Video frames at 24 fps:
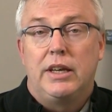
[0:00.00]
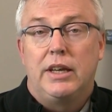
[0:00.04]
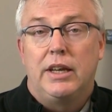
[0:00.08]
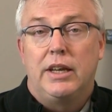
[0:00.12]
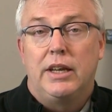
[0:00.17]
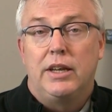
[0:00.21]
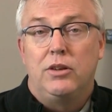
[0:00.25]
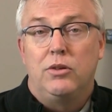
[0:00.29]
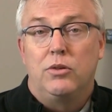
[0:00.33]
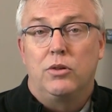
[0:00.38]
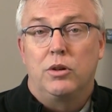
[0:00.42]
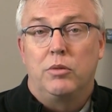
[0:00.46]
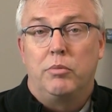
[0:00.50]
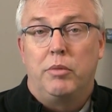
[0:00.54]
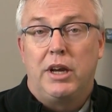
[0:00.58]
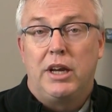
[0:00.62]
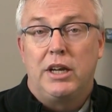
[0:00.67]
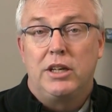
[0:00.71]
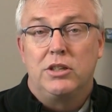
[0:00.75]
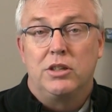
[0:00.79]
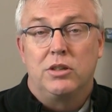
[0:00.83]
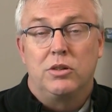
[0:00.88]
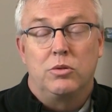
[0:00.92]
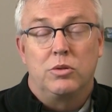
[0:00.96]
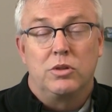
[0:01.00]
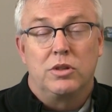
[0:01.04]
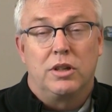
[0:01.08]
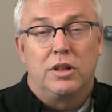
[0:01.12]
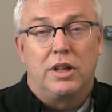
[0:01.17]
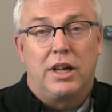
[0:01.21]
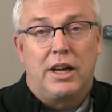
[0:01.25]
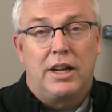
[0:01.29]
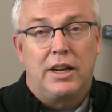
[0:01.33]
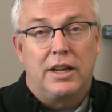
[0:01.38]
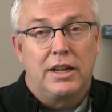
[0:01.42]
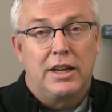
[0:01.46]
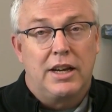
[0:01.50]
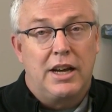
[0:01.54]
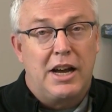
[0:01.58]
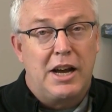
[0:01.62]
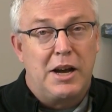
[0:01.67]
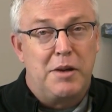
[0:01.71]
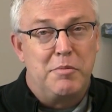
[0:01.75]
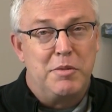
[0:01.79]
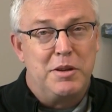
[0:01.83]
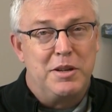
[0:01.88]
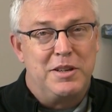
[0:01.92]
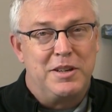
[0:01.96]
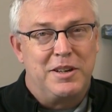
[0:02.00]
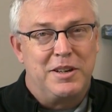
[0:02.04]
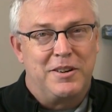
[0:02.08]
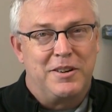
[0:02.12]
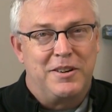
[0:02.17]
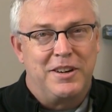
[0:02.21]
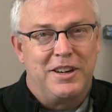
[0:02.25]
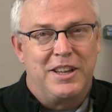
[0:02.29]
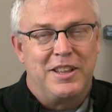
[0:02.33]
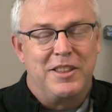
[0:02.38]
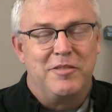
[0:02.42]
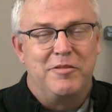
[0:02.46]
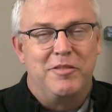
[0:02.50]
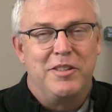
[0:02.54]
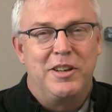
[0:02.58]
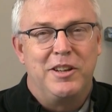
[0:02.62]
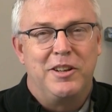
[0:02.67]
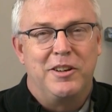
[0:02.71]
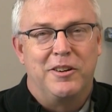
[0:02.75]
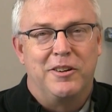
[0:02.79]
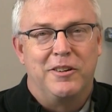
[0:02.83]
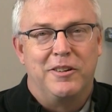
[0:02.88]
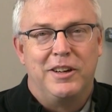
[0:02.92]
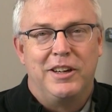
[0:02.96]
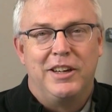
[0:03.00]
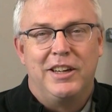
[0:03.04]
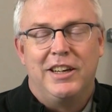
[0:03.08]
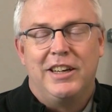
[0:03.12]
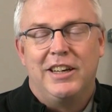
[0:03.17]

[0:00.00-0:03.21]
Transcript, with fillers: And you can imagine there was a lot of commentary on the video.